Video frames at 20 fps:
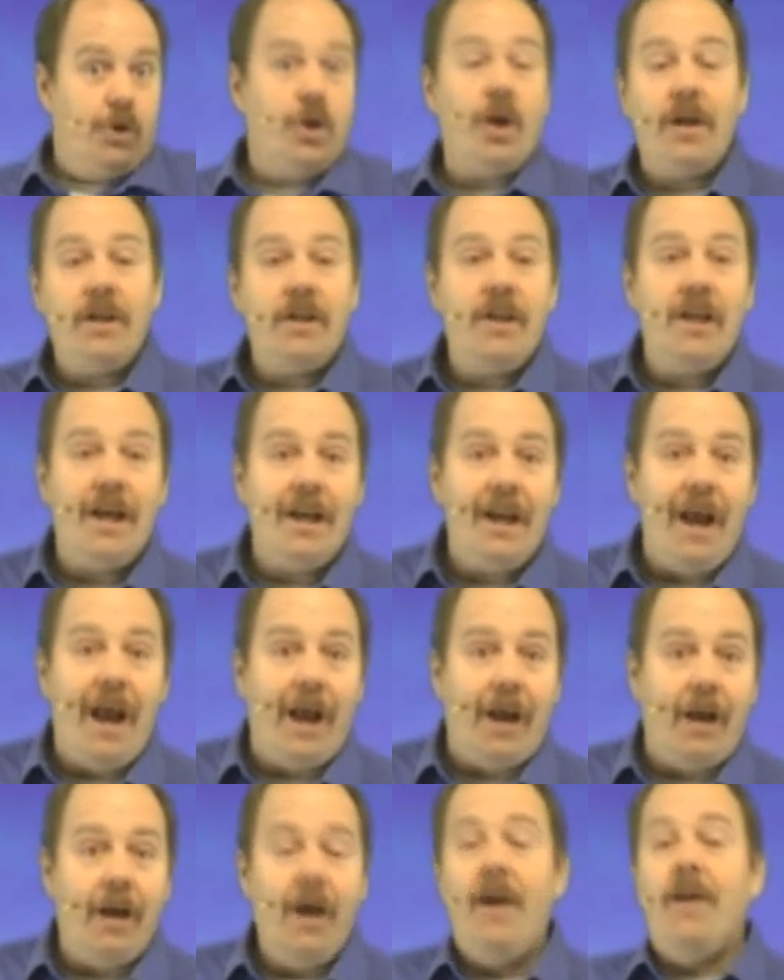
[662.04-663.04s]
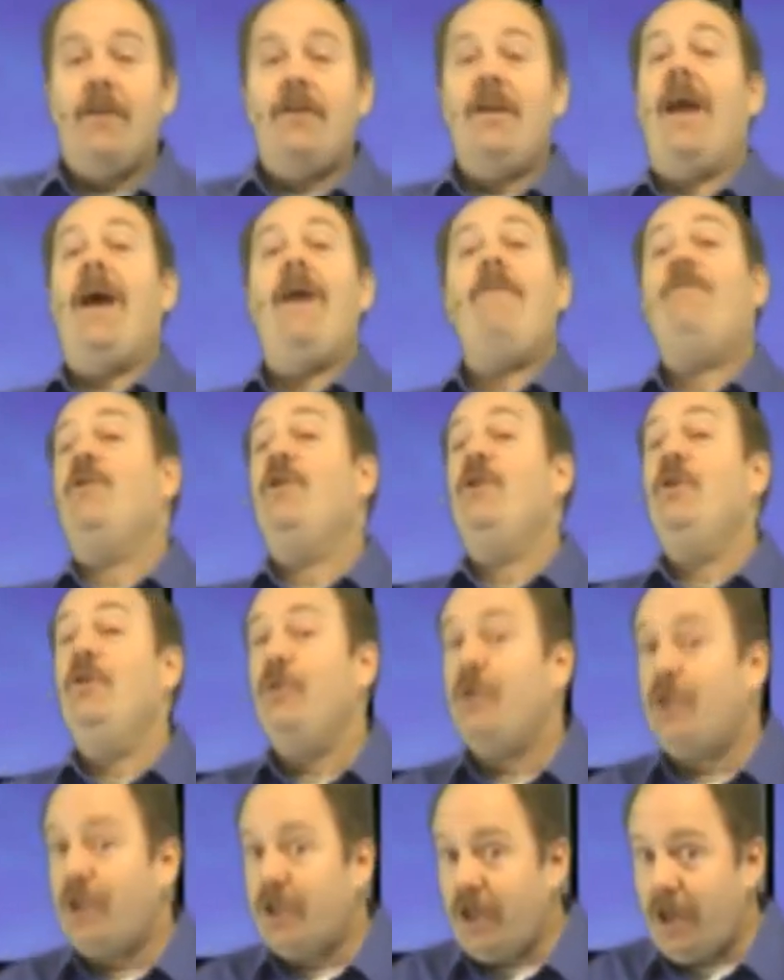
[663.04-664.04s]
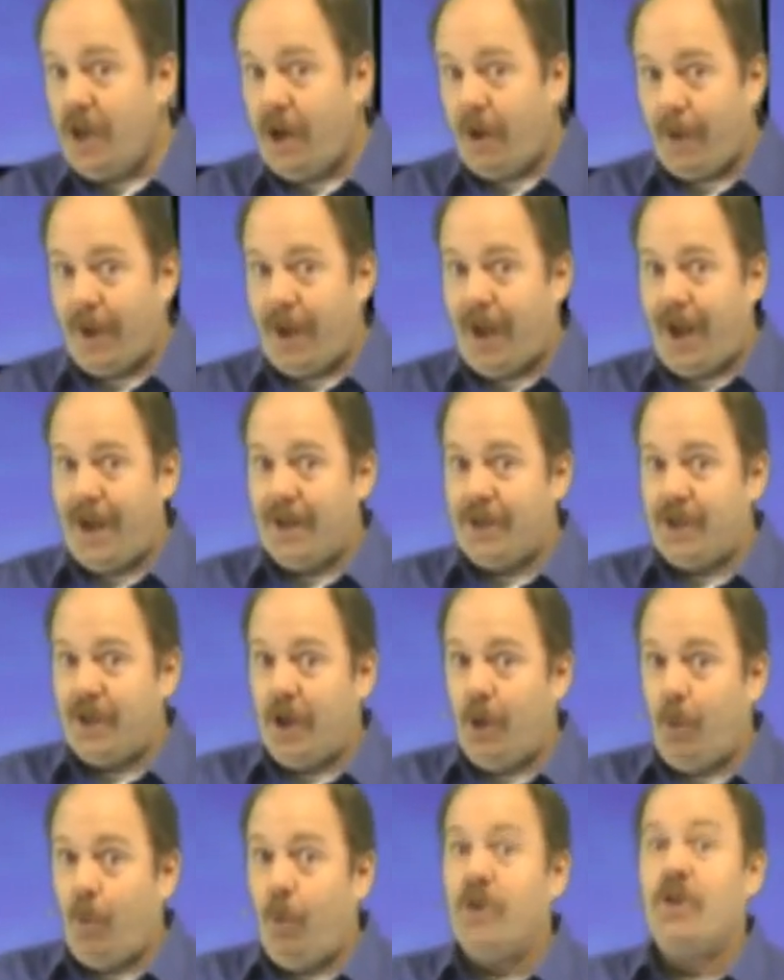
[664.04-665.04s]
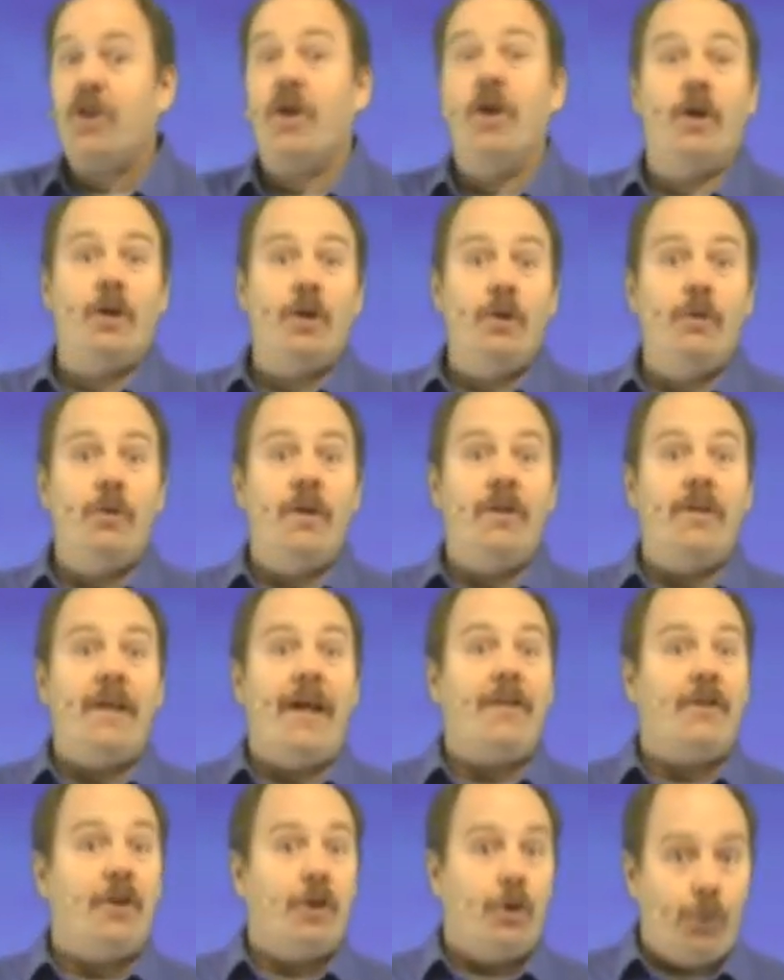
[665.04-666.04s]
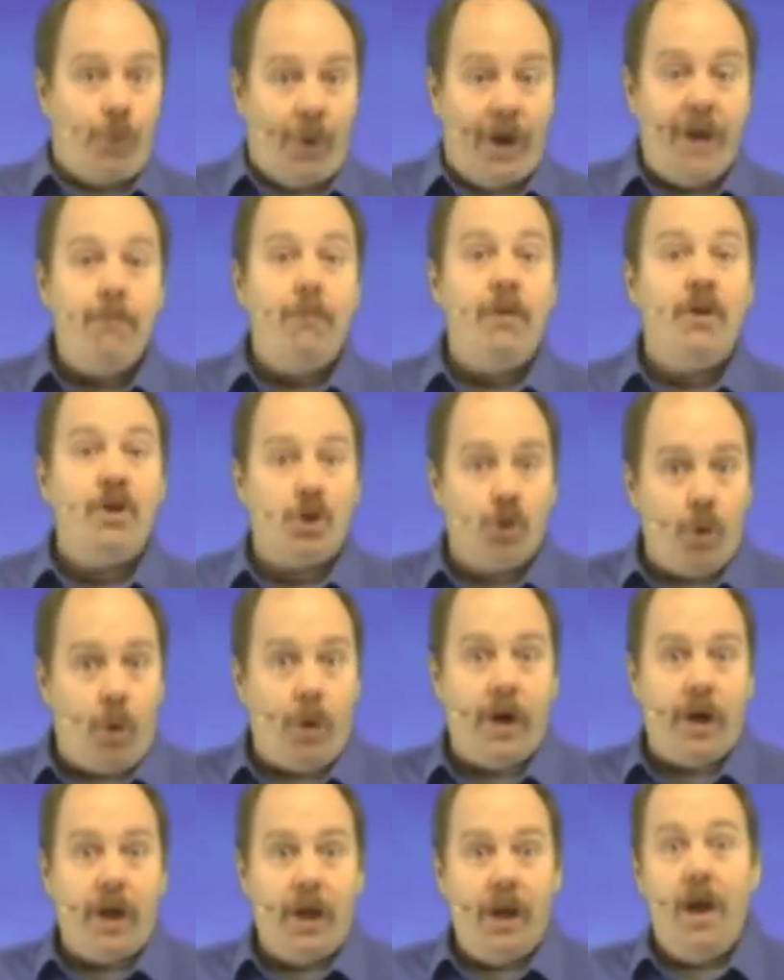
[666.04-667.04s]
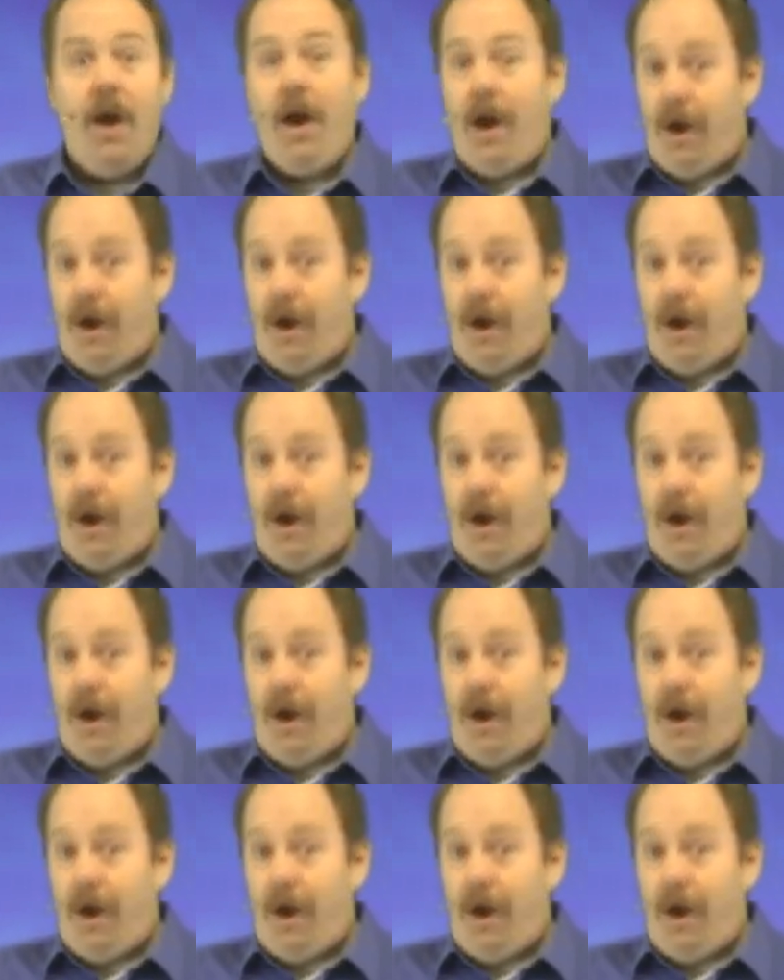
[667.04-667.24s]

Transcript: junk DNA. The evolutionary idea, which concluded that the great majority